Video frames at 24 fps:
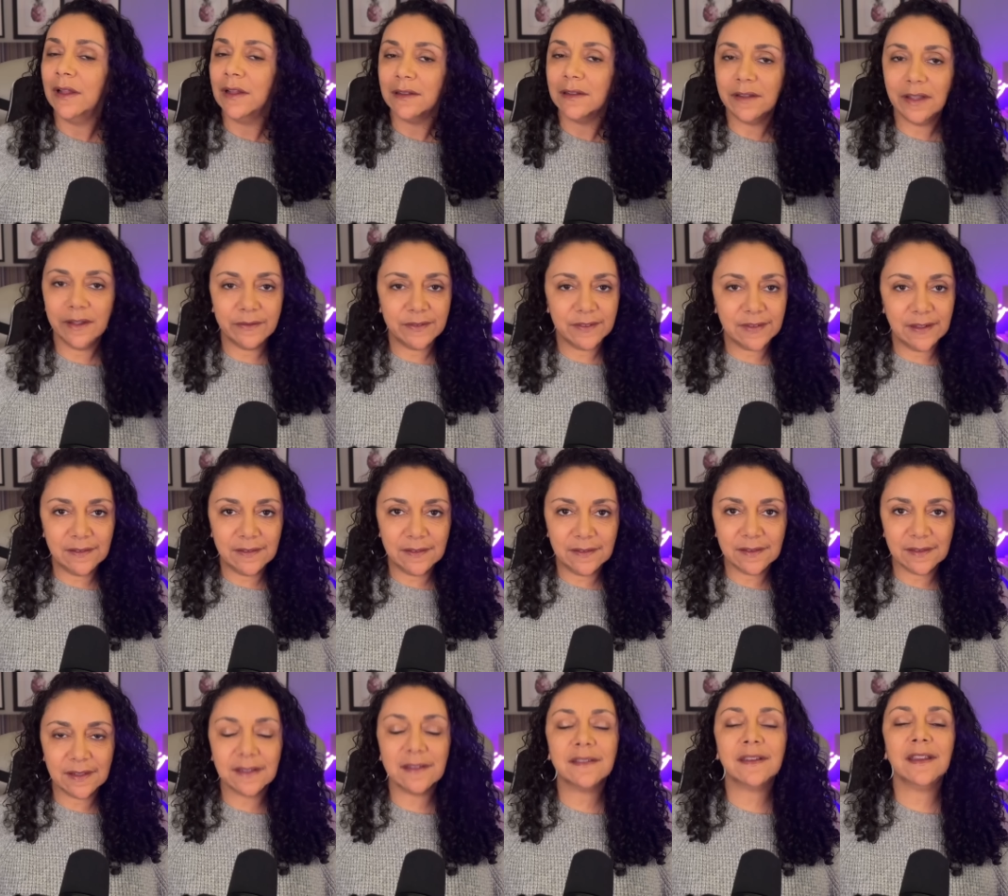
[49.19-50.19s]
Love season
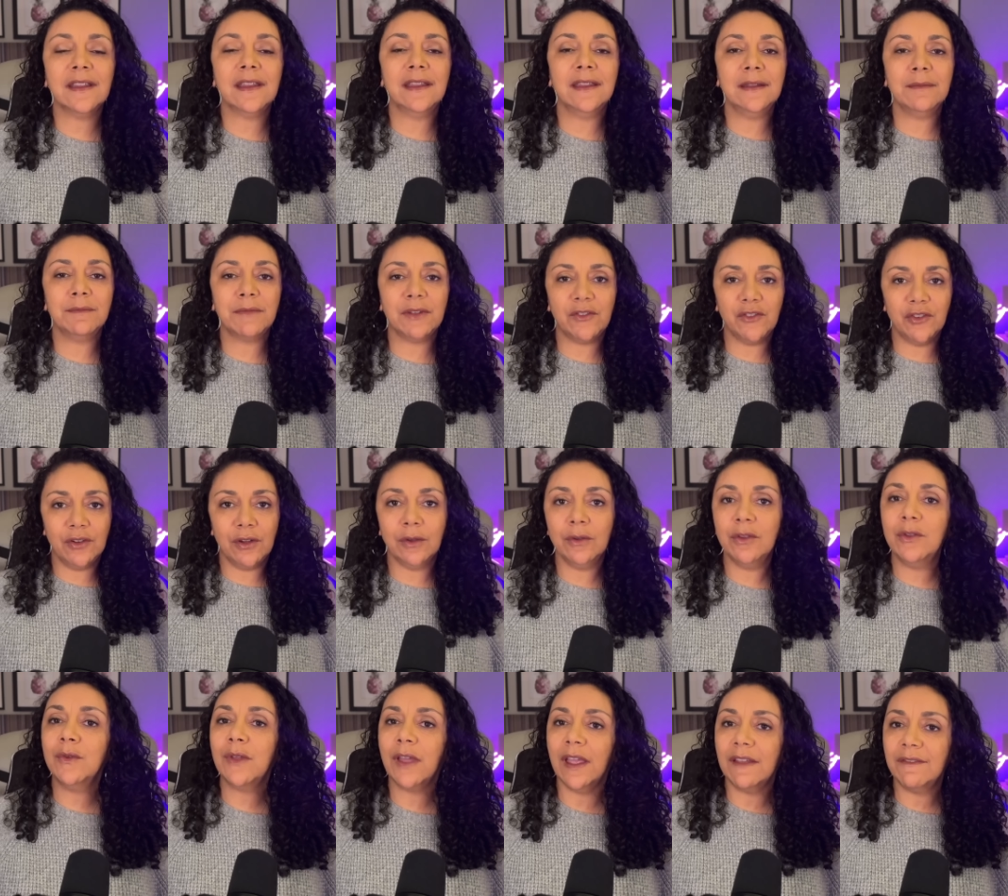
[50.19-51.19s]
16, but you know,
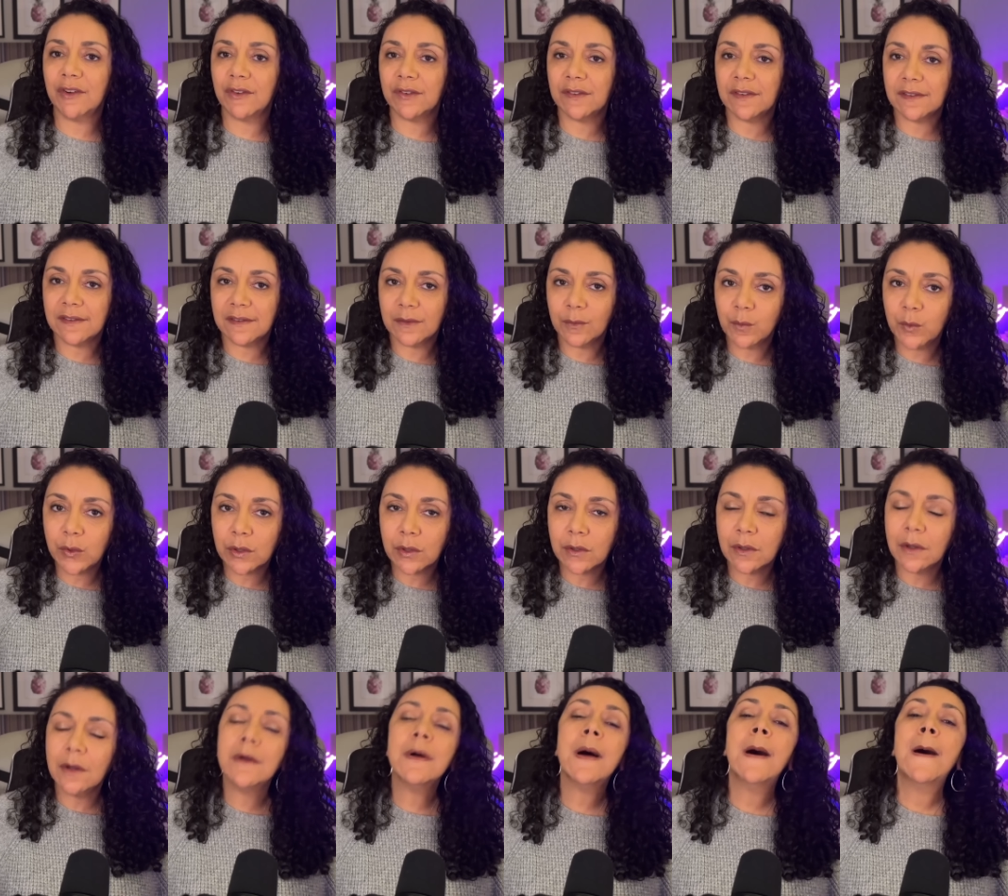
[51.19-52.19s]
UK versus the
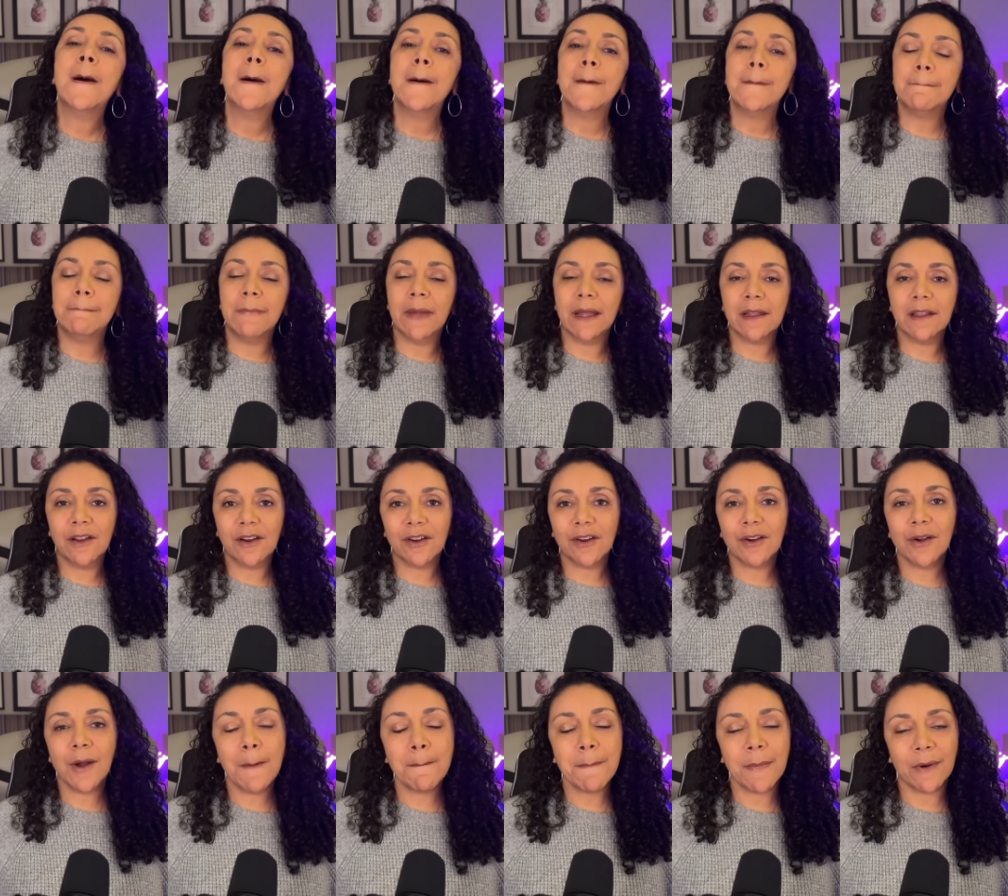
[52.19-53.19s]
World, my
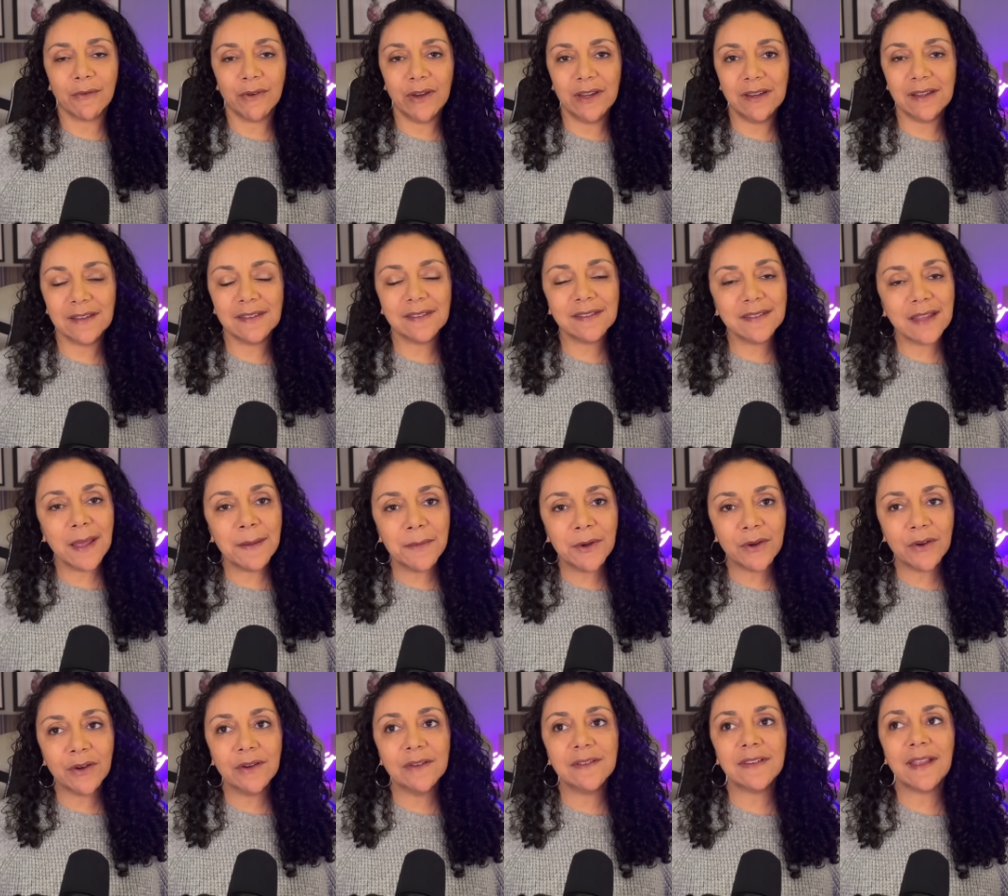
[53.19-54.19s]
girl Marina
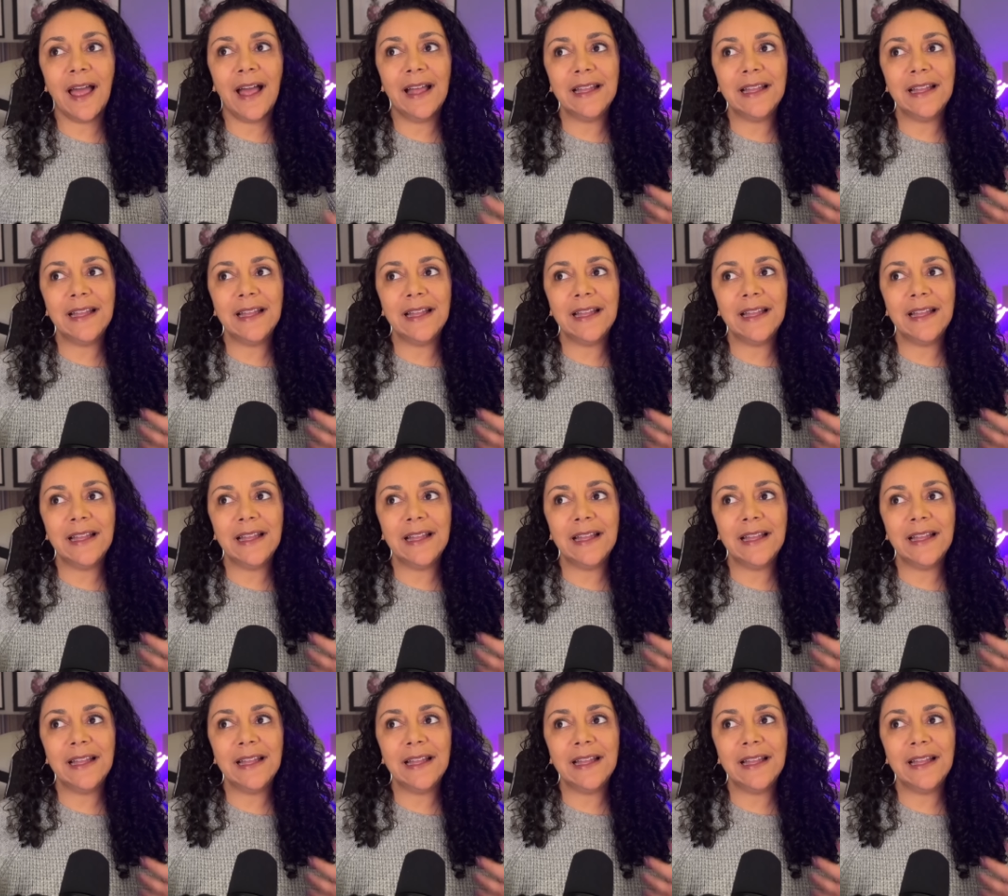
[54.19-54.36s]
Summers,